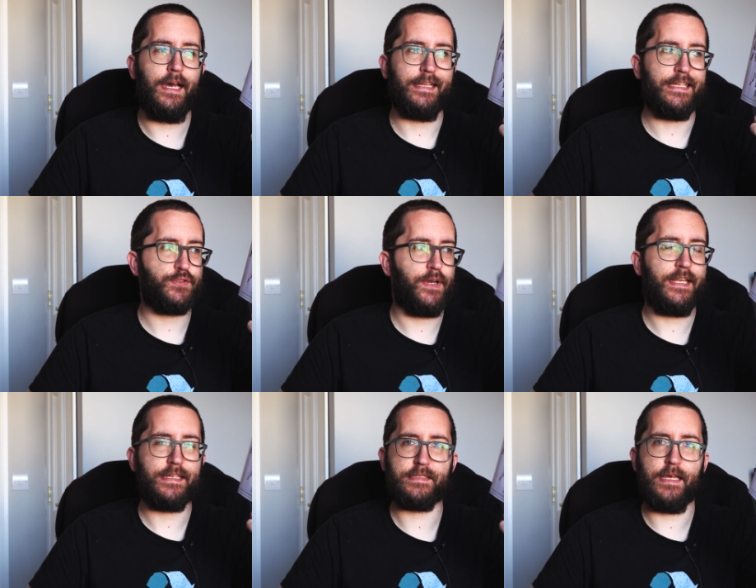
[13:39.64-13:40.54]
and they try
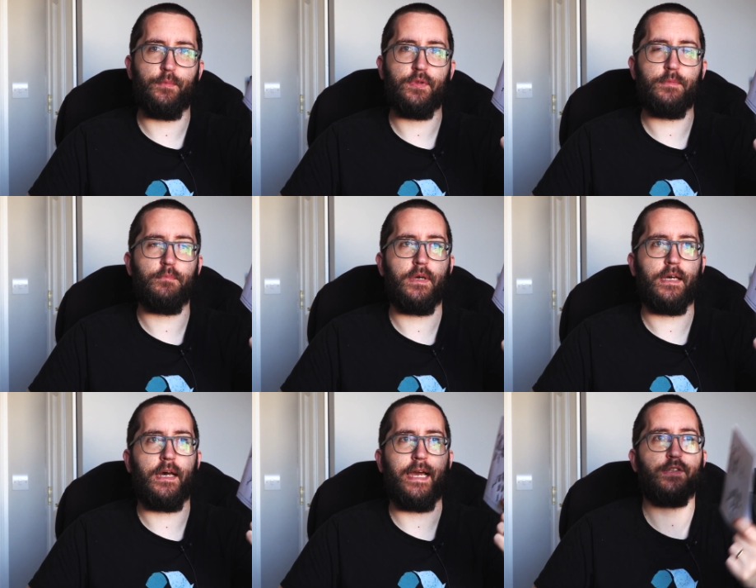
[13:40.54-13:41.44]
to assemble them,
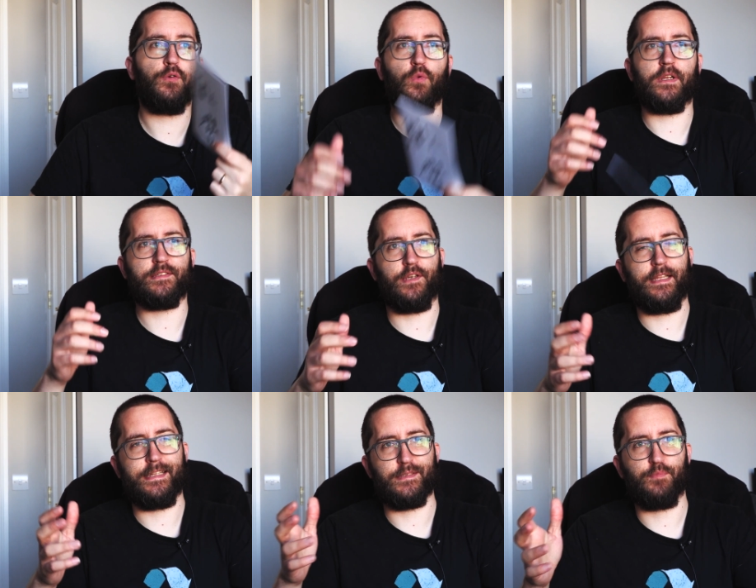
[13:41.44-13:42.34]
I don't want to
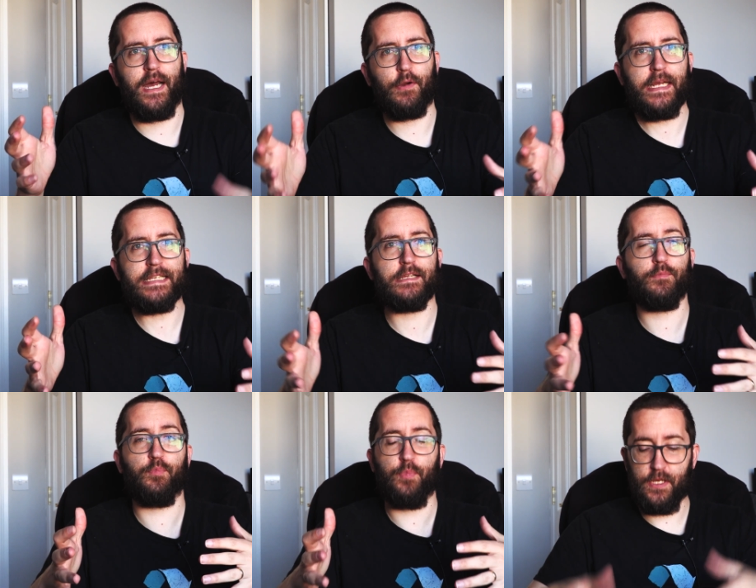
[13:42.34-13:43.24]
sound like this is
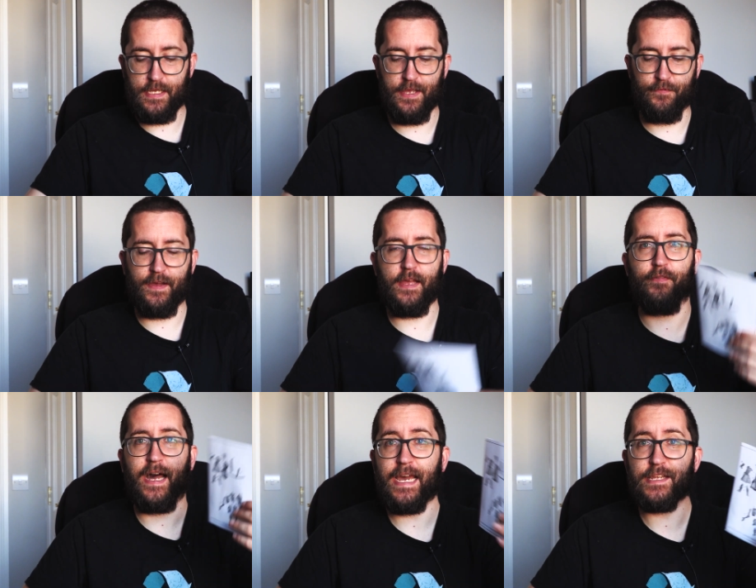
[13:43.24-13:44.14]
patronizing, but
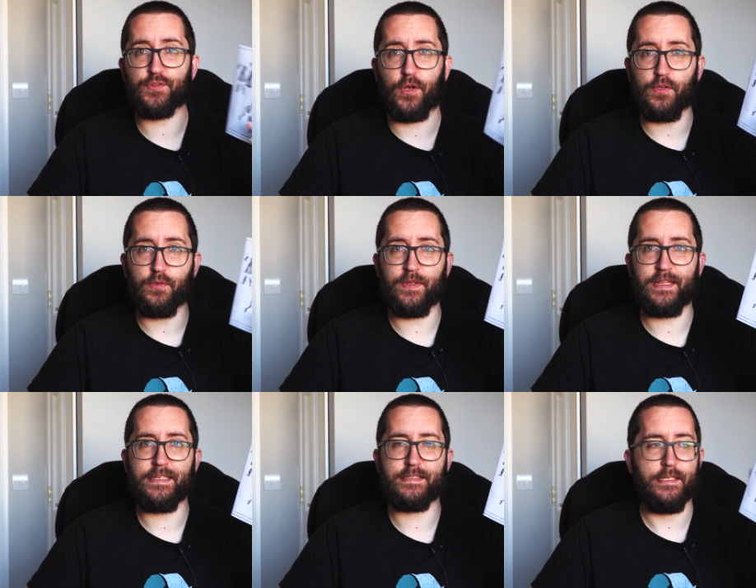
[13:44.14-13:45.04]
if I struggled with
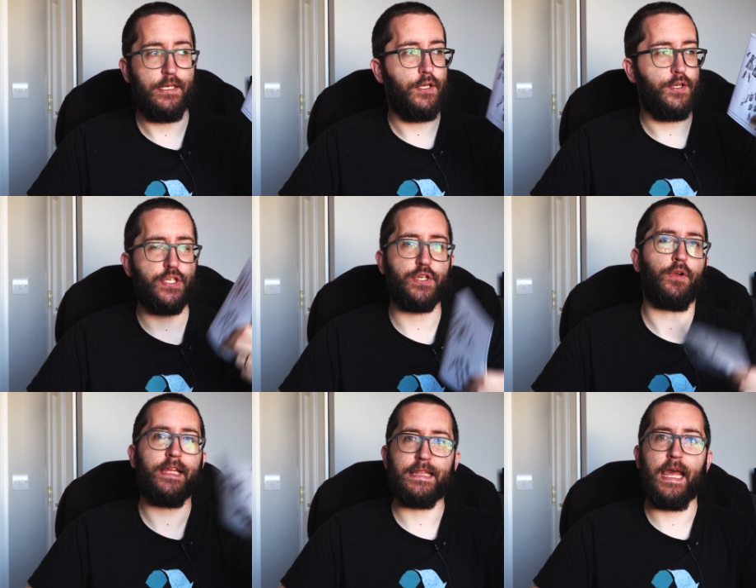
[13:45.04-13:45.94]
this,
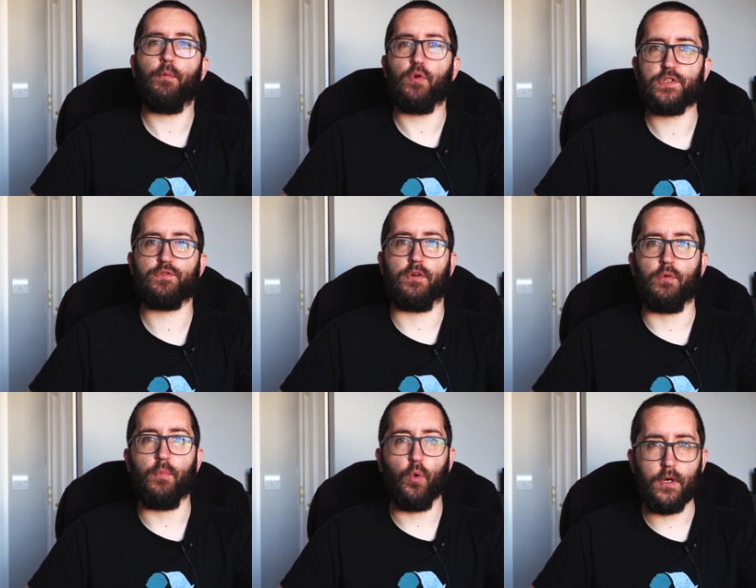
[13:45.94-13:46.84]
surely they will
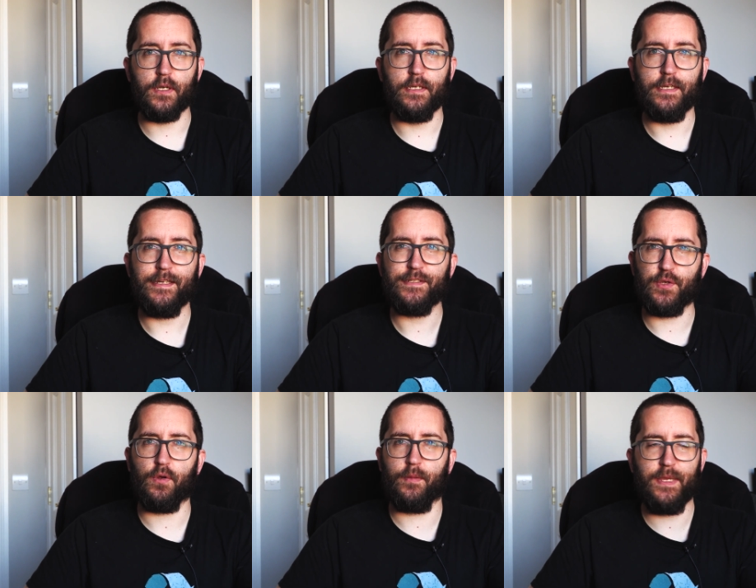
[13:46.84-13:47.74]
struggle more.
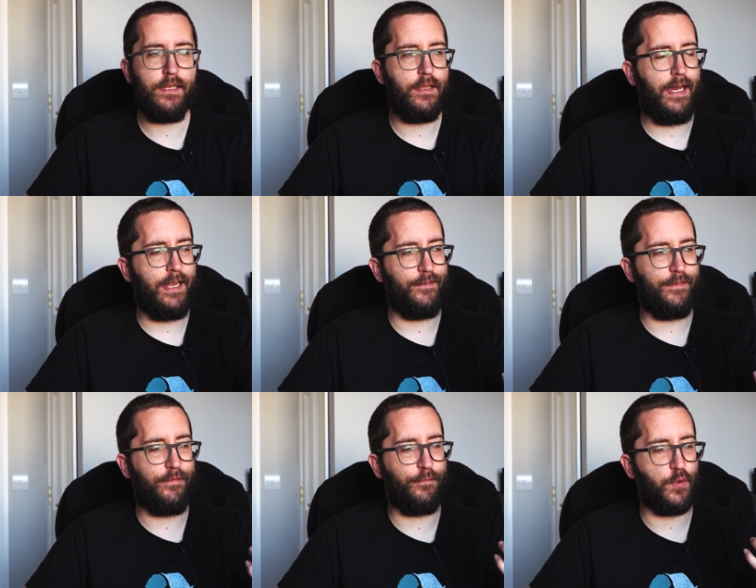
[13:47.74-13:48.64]
Do you know what I mean? And
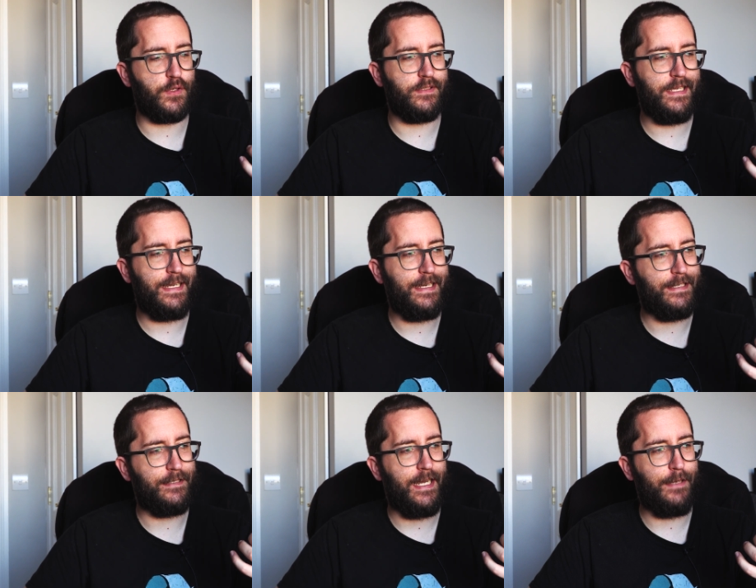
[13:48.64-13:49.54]
if we're,
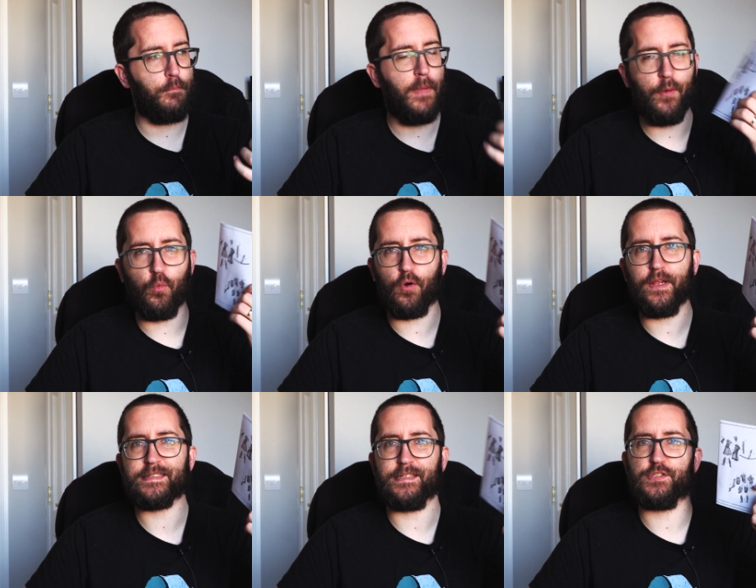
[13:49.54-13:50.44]
my
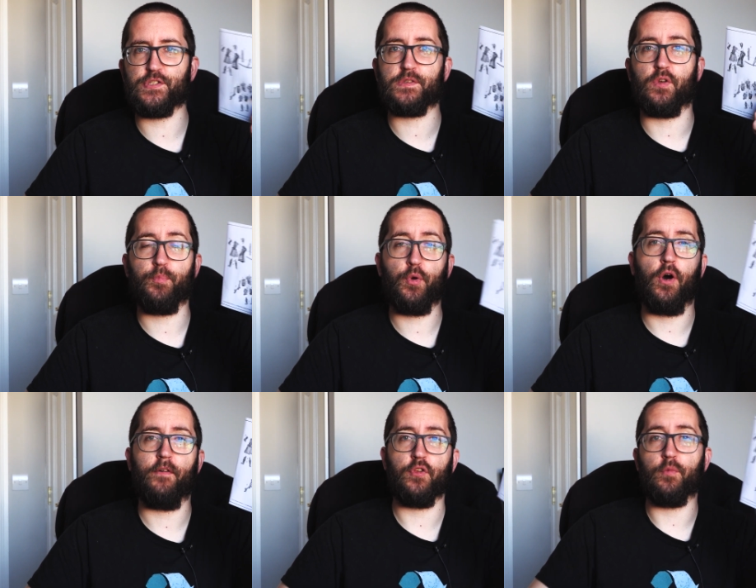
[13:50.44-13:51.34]
worry is that it's just going to put
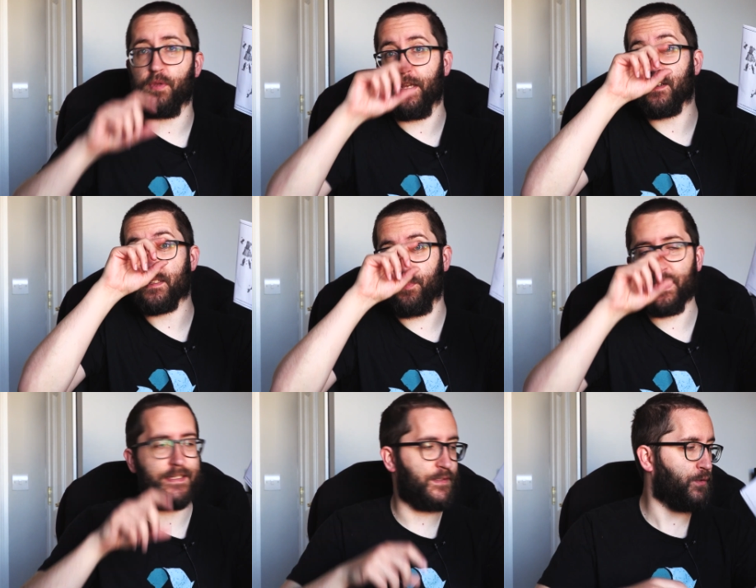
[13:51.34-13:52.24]
off new players
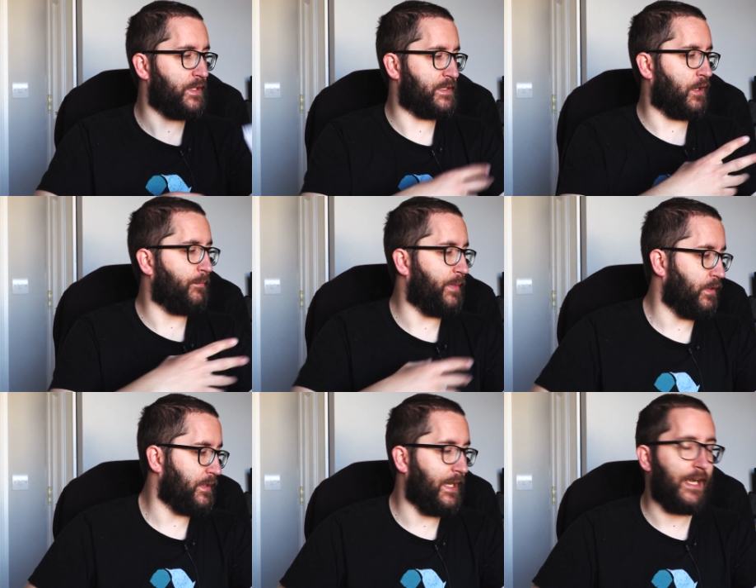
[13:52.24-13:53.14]
because they're going to start
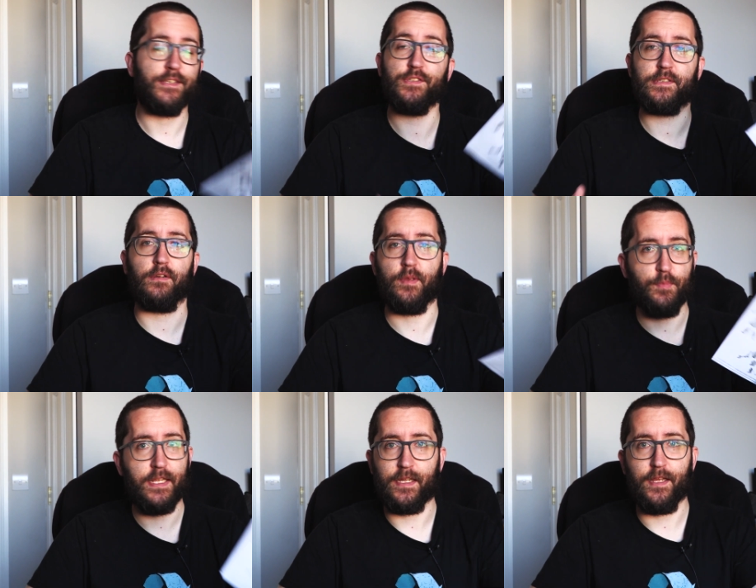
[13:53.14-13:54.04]
building it and it's just going to
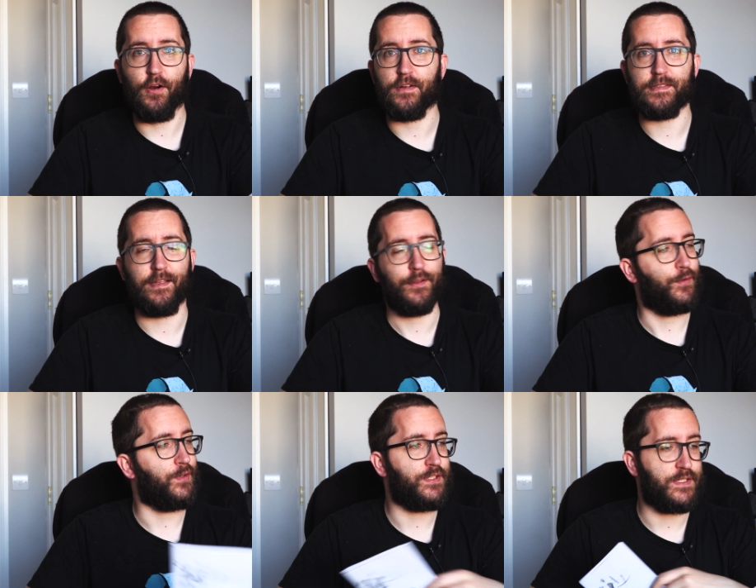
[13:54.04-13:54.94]
be a pain in the arse and they're
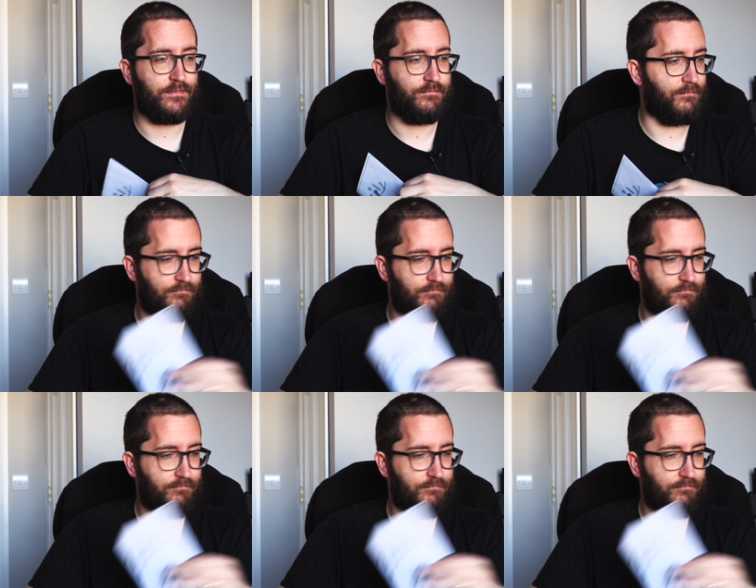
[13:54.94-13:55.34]
going to just